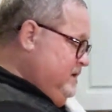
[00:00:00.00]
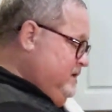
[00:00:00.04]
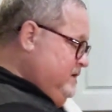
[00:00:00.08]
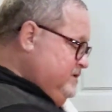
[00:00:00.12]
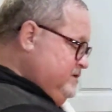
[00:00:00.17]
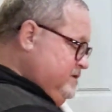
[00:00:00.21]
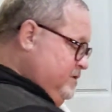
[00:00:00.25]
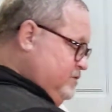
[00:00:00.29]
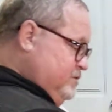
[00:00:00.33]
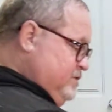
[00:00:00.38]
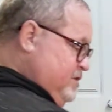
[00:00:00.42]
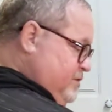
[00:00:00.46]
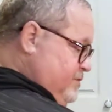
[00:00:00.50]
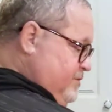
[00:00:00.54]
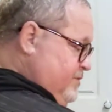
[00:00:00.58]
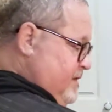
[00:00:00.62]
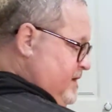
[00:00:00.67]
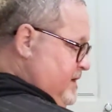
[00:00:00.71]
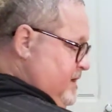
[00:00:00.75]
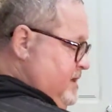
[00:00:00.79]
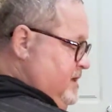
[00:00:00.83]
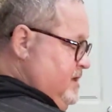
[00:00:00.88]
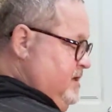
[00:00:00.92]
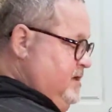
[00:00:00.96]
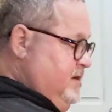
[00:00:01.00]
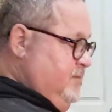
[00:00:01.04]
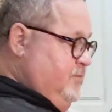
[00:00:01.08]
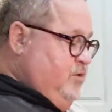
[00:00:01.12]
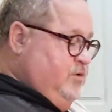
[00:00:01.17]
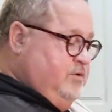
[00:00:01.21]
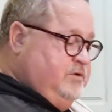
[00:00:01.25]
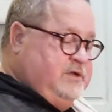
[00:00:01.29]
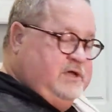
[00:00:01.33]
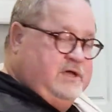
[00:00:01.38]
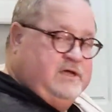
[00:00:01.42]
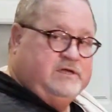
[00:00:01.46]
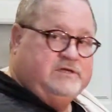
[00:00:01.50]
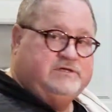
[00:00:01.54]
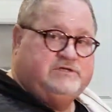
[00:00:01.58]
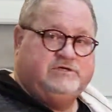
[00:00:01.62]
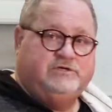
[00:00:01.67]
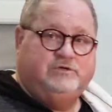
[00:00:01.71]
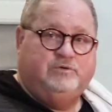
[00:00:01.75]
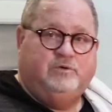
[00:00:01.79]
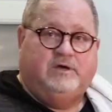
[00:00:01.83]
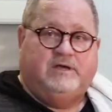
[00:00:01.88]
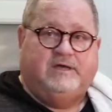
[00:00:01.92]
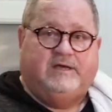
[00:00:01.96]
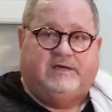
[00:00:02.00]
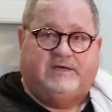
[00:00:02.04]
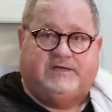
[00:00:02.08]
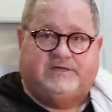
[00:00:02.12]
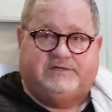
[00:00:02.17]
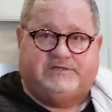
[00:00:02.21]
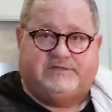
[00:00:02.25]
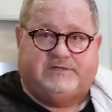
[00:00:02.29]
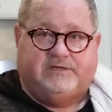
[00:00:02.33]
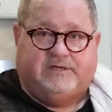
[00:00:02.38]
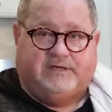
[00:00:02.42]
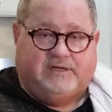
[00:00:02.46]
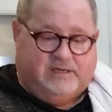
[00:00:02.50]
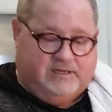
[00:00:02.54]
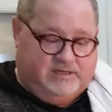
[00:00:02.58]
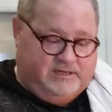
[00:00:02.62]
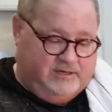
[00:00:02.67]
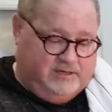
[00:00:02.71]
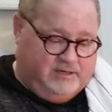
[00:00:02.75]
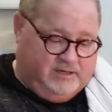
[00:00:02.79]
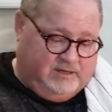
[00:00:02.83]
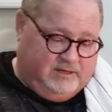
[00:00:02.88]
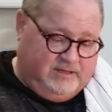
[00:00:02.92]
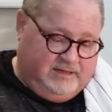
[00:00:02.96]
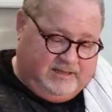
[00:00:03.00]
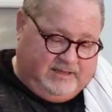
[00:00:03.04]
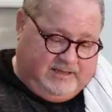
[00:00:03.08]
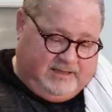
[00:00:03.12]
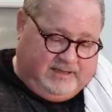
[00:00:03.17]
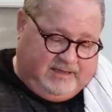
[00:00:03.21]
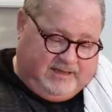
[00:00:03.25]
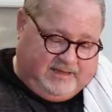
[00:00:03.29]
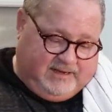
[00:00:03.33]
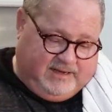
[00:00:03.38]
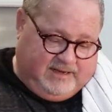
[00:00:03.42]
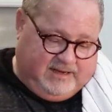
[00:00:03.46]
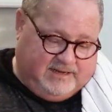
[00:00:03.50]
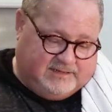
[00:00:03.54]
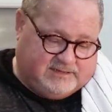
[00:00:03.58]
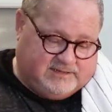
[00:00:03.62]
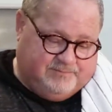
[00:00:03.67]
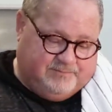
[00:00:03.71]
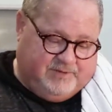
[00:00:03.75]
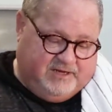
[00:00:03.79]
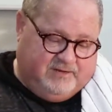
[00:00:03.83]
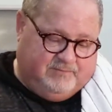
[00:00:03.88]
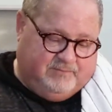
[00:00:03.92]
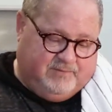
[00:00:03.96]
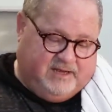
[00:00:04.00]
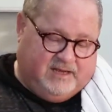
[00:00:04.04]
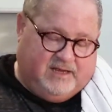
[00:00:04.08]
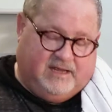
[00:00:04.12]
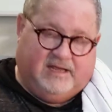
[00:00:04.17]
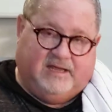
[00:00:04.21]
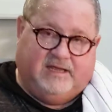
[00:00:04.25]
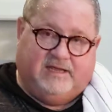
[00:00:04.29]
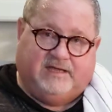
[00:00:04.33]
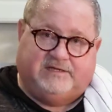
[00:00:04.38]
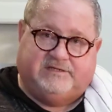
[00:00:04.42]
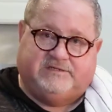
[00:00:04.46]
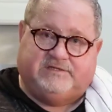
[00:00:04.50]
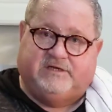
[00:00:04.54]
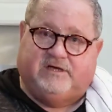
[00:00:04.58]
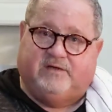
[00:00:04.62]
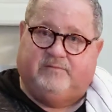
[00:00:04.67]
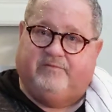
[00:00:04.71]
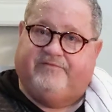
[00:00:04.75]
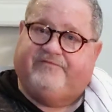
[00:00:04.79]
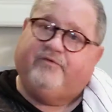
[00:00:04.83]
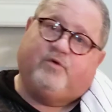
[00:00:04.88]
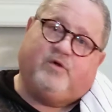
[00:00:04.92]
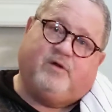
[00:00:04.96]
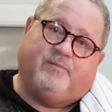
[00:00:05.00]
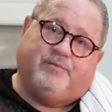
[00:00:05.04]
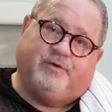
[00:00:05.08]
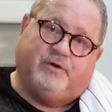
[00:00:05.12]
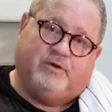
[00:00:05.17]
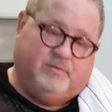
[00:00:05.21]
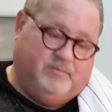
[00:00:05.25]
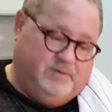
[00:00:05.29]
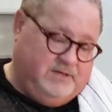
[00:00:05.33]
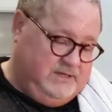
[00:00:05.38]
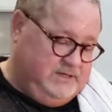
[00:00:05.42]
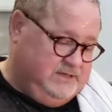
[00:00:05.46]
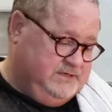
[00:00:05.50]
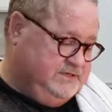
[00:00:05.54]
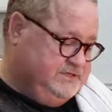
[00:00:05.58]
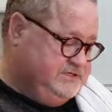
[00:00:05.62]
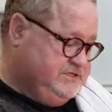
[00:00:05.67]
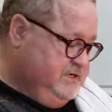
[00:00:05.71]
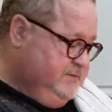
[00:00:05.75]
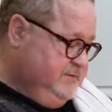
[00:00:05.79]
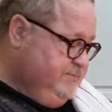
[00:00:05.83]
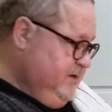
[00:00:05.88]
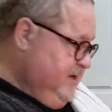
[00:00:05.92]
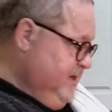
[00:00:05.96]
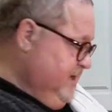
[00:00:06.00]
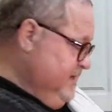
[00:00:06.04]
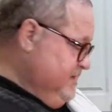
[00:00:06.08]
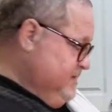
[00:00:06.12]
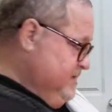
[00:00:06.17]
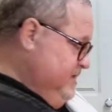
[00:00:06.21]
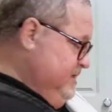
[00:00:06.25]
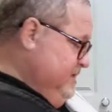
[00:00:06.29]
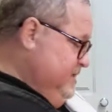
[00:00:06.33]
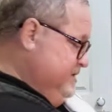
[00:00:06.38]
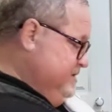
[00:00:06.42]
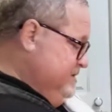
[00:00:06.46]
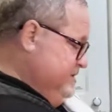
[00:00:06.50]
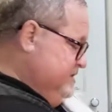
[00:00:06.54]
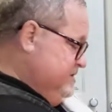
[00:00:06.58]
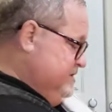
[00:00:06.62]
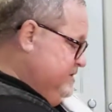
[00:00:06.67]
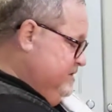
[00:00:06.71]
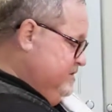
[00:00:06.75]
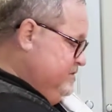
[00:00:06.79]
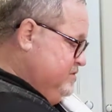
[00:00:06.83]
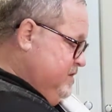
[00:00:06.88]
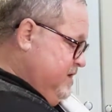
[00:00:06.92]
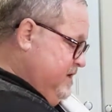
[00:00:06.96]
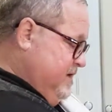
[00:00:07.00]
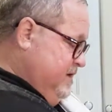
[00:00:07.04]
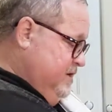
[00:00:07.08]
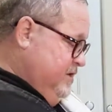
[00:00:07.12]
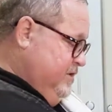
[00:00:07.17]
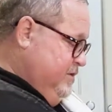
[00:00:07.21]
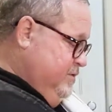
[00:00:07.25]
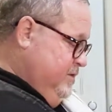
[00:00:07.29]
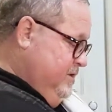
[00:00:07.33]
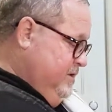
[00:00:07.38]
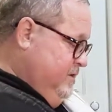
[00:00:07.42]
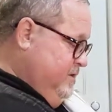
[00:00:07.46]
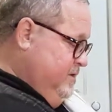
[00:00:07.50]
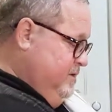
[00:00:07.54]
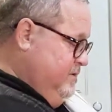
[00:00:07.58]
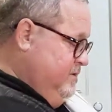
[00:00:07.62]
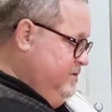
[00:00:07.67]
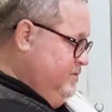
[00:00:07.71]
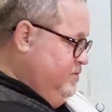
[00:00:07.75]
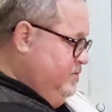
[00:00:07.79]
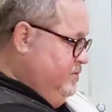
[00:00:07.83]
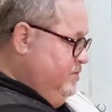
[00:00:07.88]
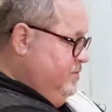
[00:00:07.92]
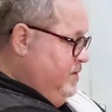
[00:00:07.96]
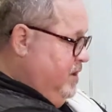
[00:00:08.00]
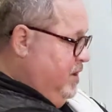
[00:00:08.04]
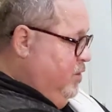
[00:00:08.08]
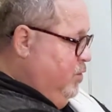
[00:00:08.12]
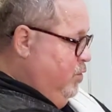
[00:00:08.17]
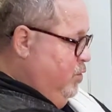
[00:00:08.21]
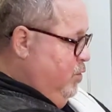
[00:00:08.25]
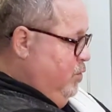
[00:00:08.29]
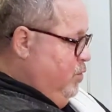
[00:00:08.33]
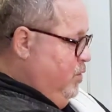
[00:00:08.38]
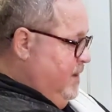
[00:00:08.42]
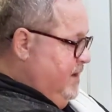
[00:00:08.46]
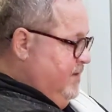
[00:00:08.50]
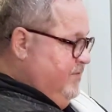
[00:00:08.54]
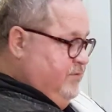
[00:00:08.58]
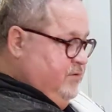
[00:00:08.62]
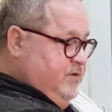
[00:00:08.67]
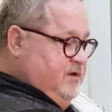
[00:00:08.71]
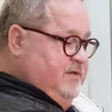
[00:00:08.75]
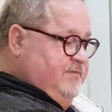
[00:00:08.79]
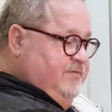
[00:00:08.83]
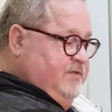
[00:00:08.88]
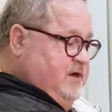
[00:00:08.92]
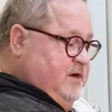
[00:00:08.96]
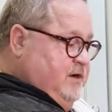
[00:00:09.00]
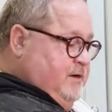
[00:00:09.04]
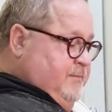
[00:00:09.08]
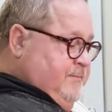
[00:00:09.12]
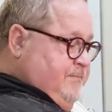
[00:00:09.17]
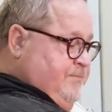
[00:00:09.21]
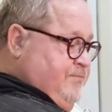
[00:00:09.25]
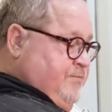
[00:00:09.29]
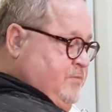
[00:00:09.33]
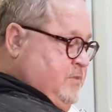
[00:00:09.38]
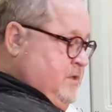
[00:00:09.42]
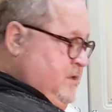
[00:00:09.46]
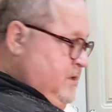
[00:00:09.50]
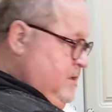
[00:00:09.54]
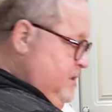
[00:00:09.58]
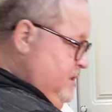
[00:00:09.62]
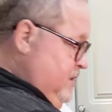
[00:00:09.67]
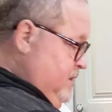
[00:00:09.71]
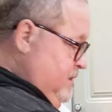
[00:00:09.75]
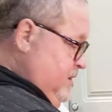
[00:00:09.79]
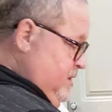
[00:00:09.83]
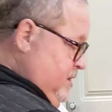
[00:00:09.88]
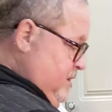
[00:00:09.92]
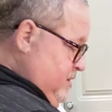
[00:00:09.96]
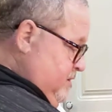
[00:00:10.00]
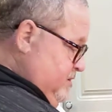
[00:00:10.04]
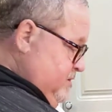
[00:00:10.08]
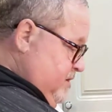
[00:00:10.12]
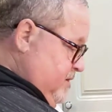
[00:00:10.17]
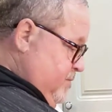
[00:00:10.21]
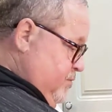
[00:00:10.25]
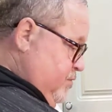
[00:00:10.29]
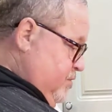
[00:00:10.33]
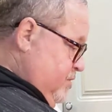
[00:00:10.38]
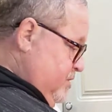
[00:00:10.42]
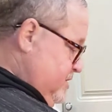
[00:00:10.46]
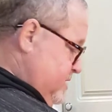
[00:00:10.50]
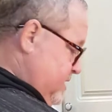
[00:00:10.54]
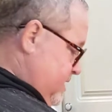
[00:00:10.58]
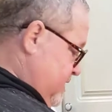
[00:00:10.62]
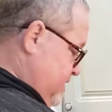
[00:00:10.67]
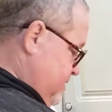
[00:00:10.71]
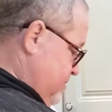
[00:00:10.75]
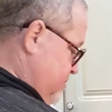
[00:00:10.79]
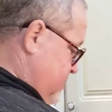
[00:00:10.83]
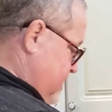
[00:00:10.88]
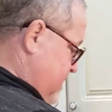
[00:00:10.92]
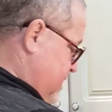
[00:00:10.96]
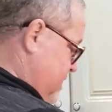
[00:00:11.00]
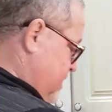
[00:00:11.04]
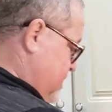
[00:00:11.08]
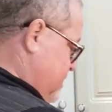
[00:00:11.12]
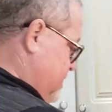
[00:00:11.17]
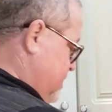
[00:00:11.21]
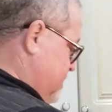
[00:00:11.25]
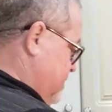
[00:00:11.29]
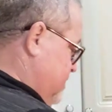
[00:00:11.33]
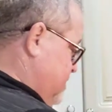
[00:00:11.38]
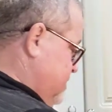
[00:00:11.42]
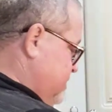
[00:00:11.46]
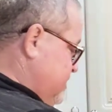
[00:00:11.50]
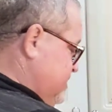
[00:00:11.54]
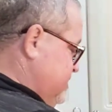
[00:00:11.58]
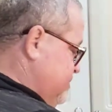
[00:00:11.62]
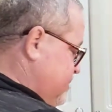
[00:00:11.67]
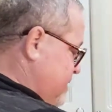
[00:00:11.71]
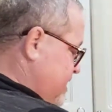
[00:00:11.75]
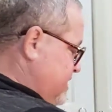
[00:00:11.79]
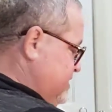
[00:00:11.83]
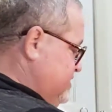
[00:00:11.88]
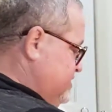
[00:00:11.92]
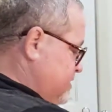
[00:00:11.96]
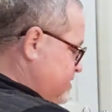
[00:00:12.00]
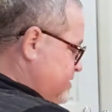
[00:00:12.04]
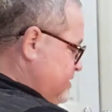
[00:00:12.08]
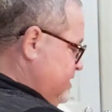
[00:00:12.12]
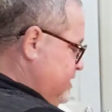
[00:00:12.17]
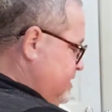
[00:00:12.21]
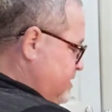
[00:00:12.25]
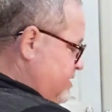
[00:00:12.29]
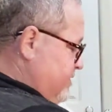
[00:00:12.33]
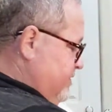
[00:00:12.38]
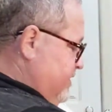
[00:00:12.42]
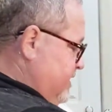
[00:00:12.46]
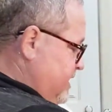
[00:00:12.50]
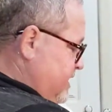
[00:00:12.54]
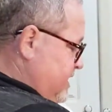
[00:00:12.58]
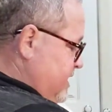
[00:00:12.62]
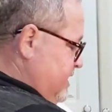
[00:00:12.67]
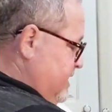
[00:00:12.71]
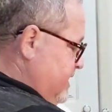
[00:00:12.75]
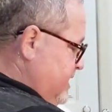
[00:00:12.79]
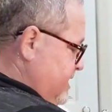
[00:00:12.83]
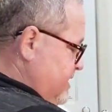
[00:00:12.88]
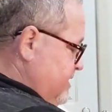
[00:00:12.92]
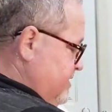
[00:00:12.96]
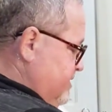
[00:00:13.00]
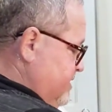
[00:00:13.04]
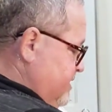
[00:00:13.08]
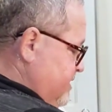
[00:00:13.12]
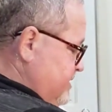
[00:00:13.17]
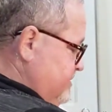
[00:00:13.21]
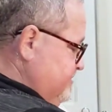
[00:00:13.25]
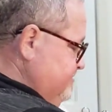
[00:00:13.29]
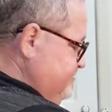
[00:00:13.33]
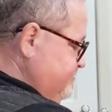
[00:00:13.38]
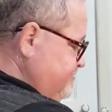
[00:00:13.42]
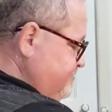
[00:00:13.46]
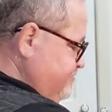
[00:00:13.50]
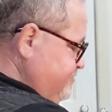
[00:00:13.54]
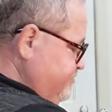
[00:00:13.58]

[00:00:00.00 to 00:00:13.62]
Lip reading: So to that, I'm going to take 2 eggs, and I like to beat my eggs up before I put them into something like this instead of trying to do it whole while they're in there. So I'm going to take my spatula, get all the egg out of there.